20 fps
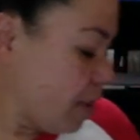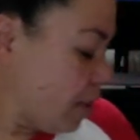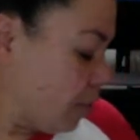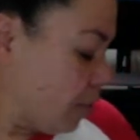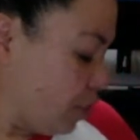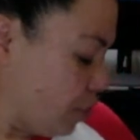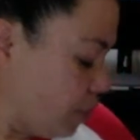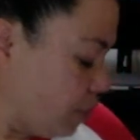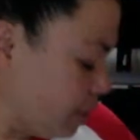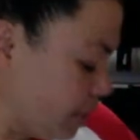
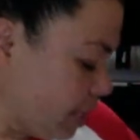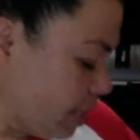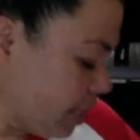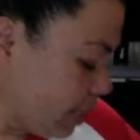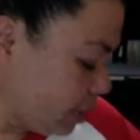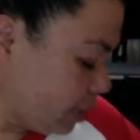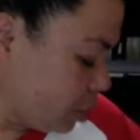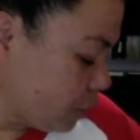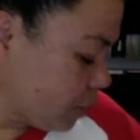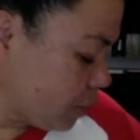The only thing I
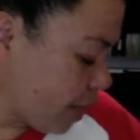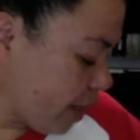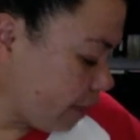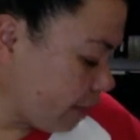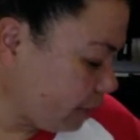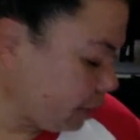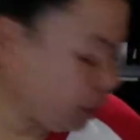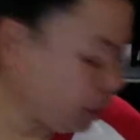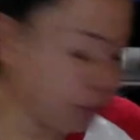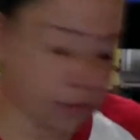don't have
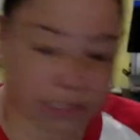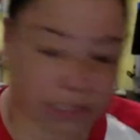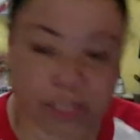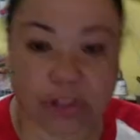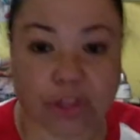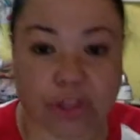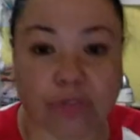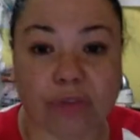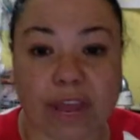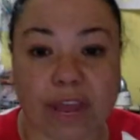in here is the
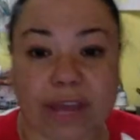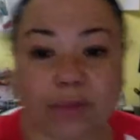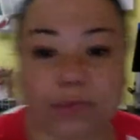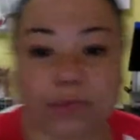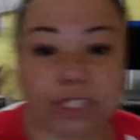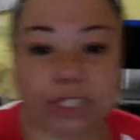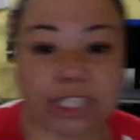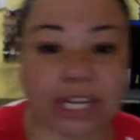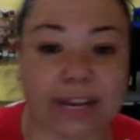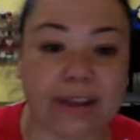thread,
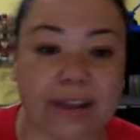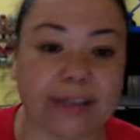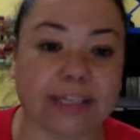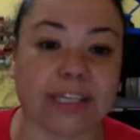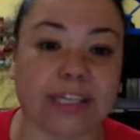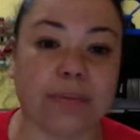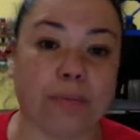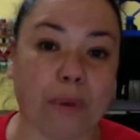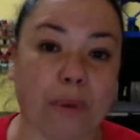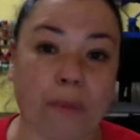which I kind of
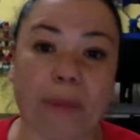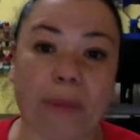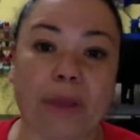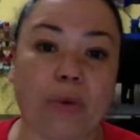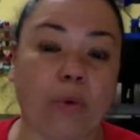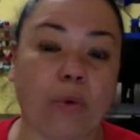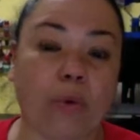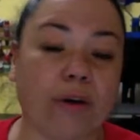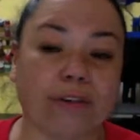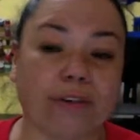keep on my
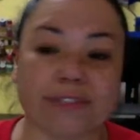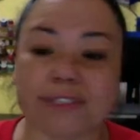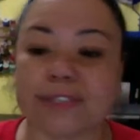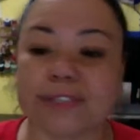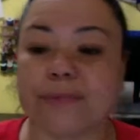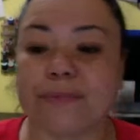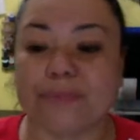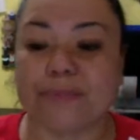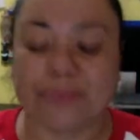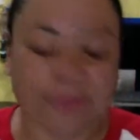walls
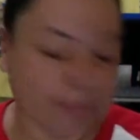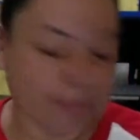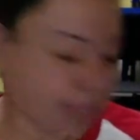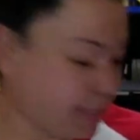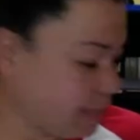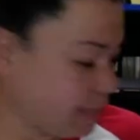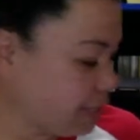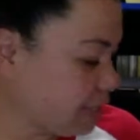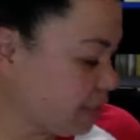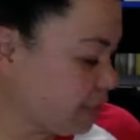and
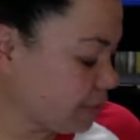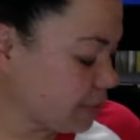stuff.